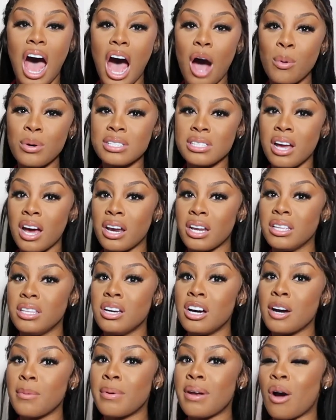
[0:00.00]
I was kind of
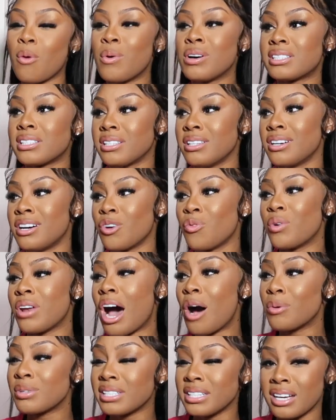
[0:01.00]
young, but I wasn't young.
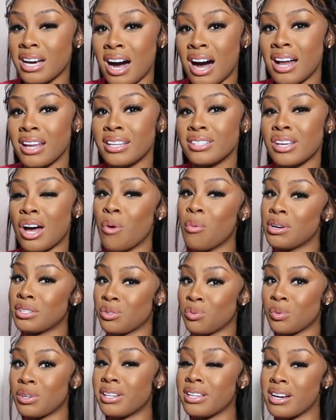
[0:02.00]
When I was in college, I
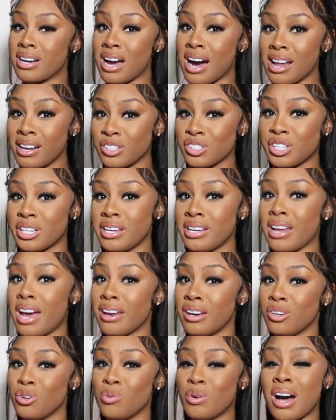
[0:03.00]
wasn't really a college kid.
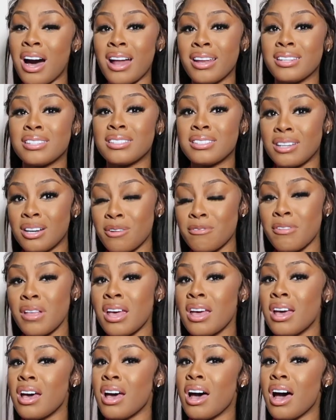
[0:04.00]
I didn't do college stuff.
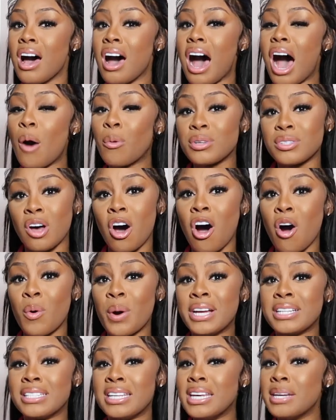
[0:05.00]
I was
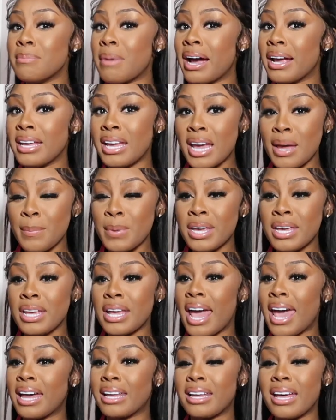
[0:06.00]
always in
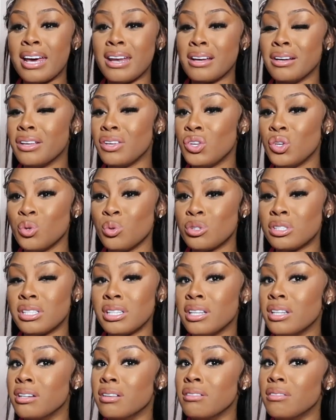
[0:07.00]
Miami, Atlanta,
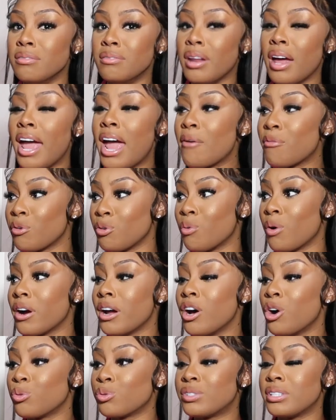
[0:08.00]
Houston, everywhere
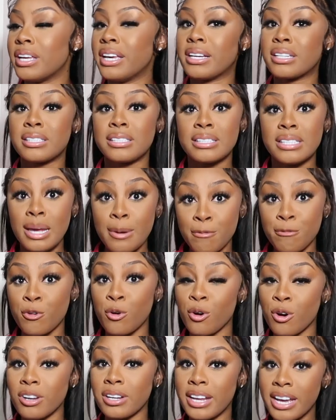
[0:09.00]
else except
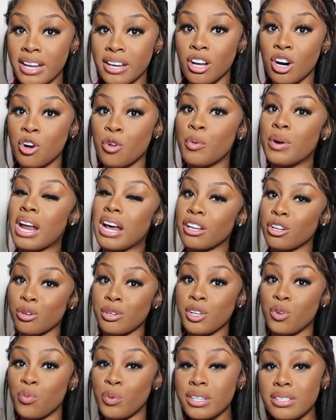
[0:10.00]
for Orlando, when I
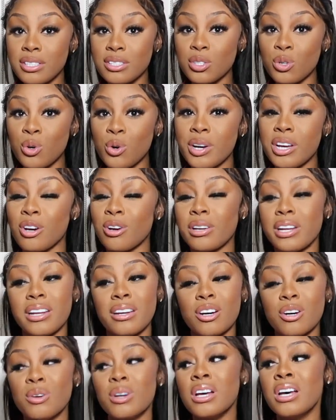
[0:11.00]
literally went to school in
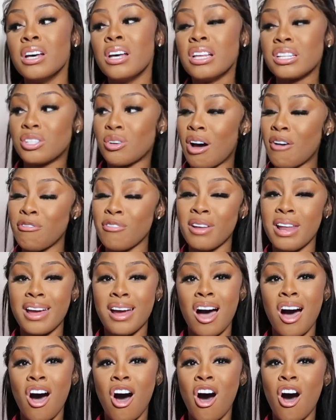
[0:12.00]
Orlando. So I feel
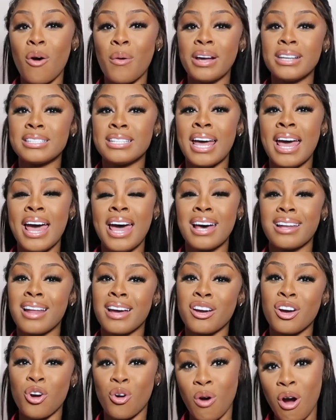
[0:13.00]
like I always had
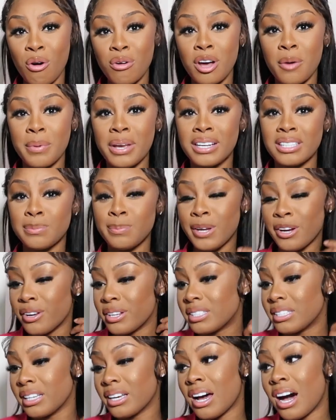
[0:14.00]
like a grown-up
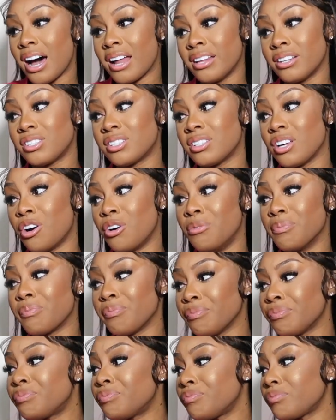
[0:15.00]
experience in college.
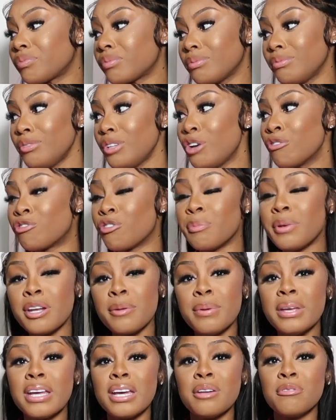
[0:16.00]
So for me
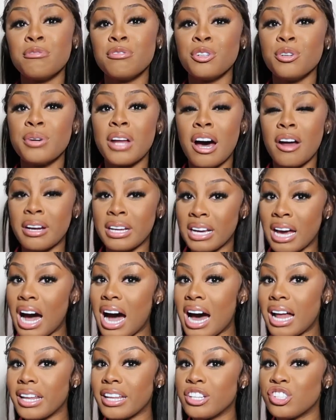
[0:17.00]
to be getting flued out in
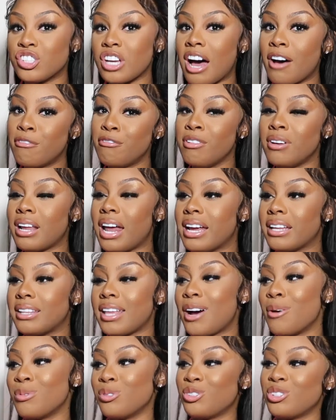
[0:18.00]
college, I feel like
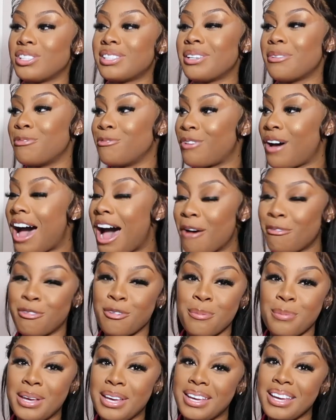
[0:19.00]
that was just a vibe
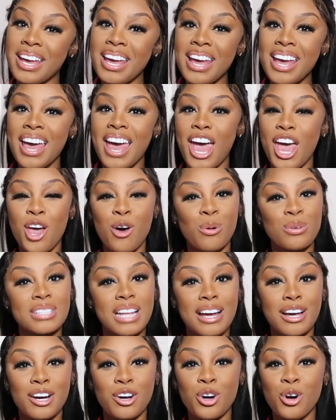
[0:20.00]
for me. It was
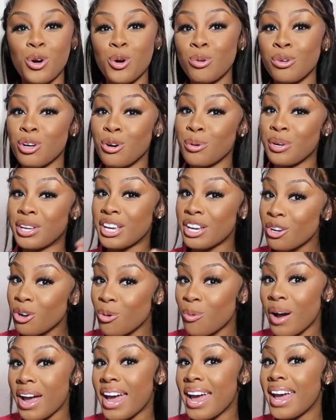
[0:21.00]
like a cool little
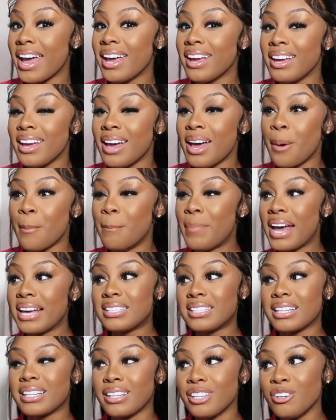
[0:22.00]
getaway.
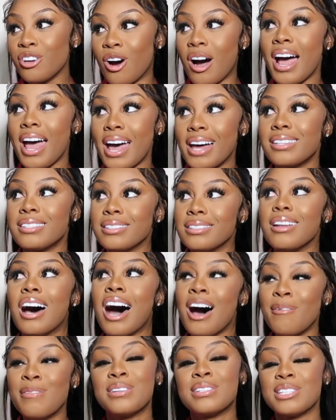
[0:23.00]
Basically, you know, I had to
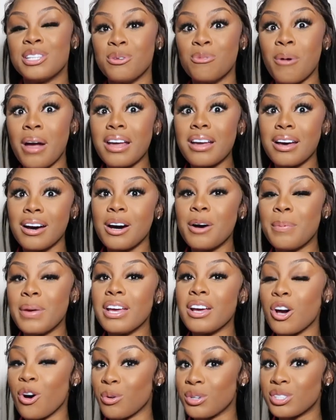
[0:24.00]
obviously wake up
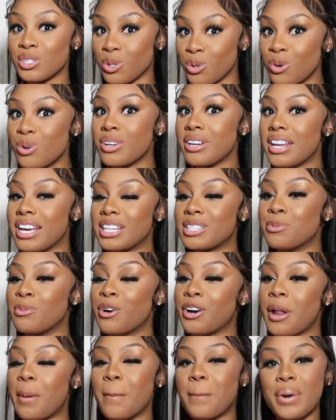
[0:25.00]
and go to school the next
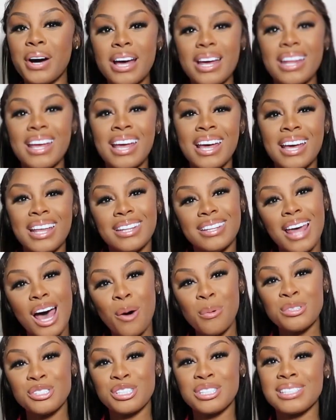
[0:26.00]
morning, but
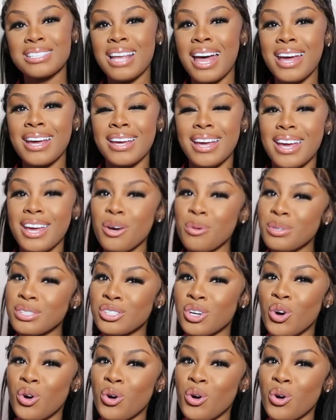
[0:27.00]
that was just like, it was